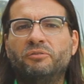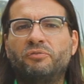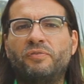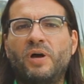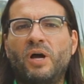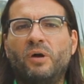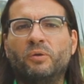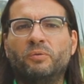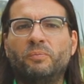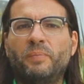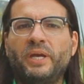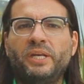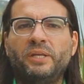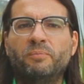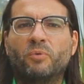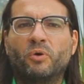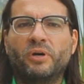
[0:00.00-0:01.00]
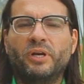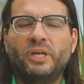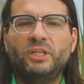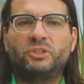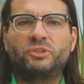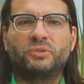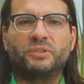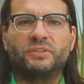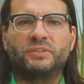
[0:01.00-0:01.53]
found many more
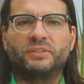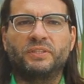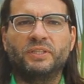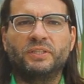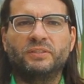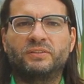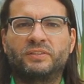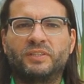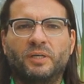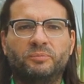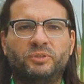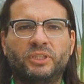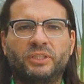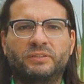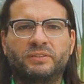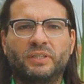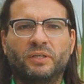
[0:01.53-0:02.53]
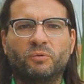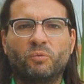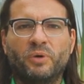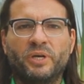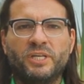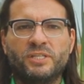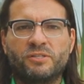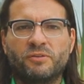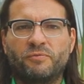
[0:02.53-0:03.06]
interesting subjects and
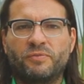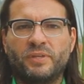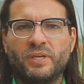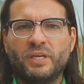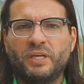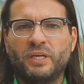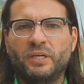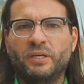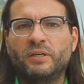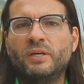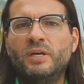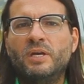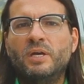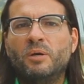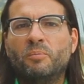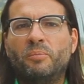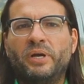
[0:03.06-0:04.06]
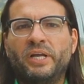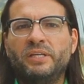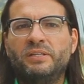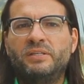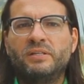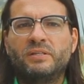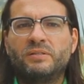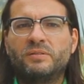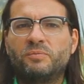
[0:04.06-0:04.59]
ways of thinking, but I
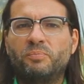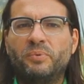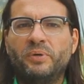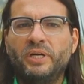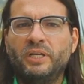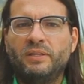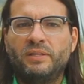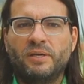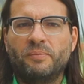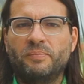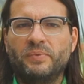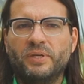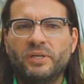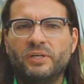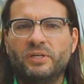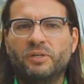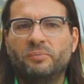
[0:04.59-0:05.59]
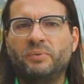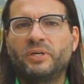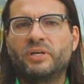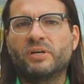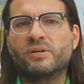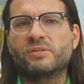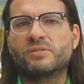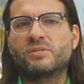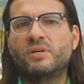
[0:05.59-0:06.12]
didn't bring them here
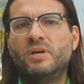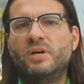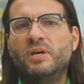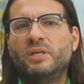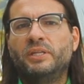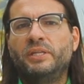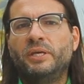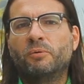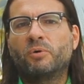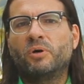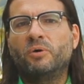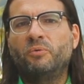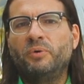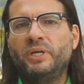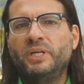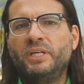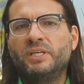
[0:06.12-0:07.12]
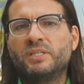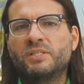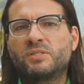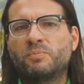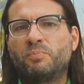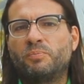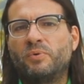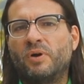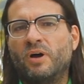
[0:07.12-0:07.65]
because they were readings
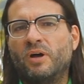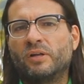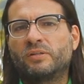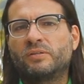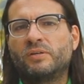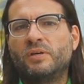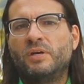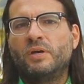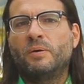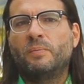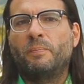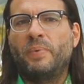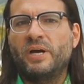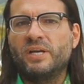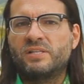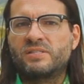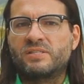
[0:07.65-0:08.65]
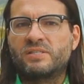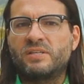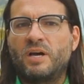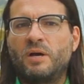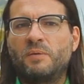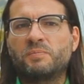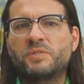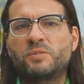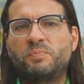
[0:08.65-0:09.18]
brought by
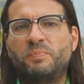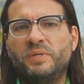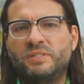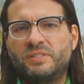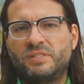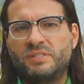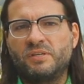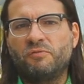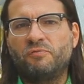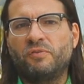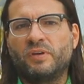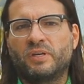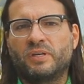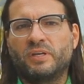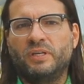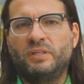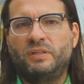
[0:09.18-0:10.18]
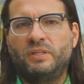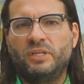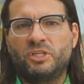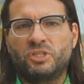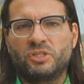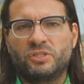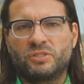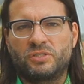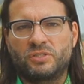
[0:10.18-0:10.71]
some specific
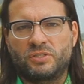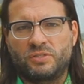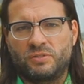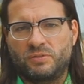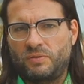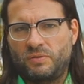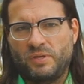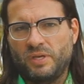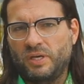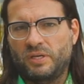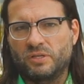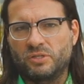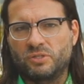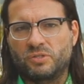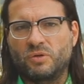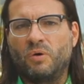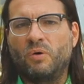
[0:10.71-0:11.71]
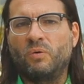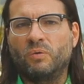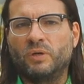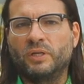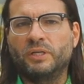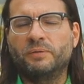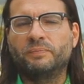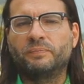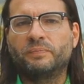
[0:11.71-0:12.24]
indigenous thinkers
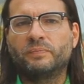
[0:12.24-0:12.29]
only.